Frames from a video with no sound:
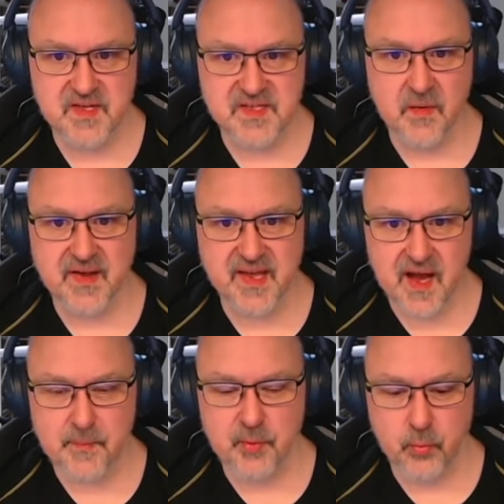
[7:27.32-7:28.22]
So I
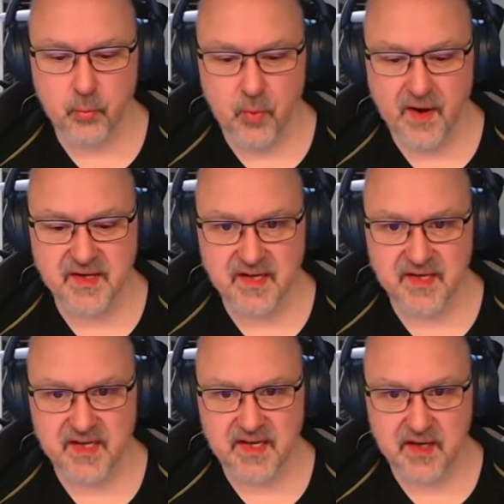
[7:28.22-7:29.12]
can't put one in
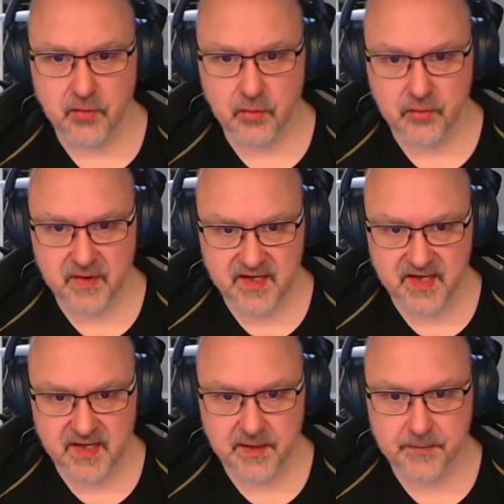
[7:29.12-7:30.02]
here or in
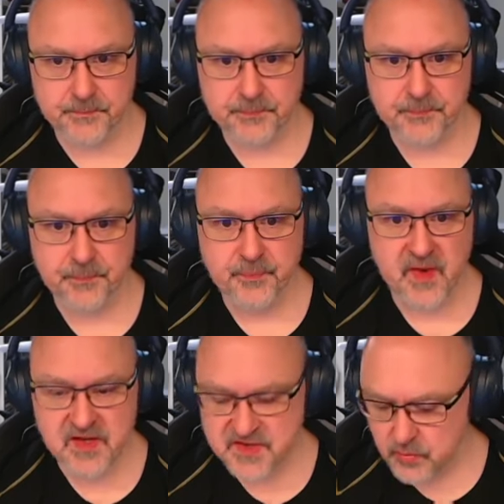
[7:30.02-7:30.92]
here.
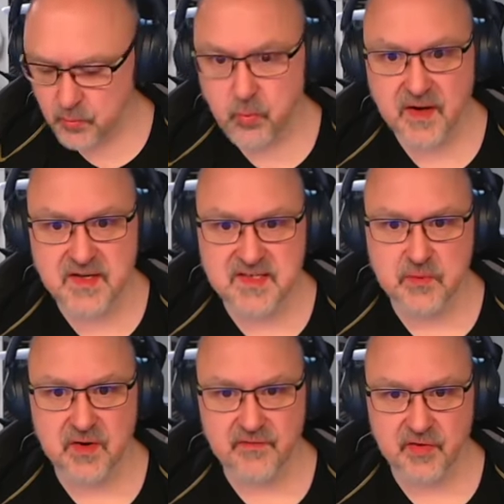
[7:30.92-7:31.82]
So one is in
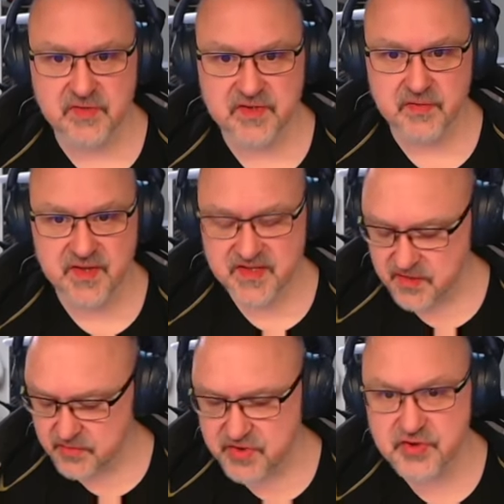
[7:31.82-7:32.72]
one of those two. There's
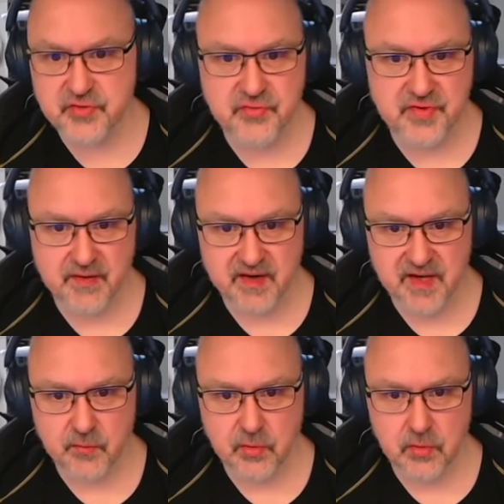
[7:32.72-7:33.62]
no two there
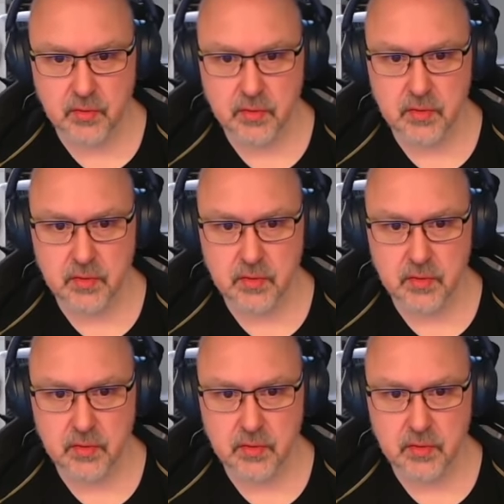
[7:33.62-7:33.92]
anymore.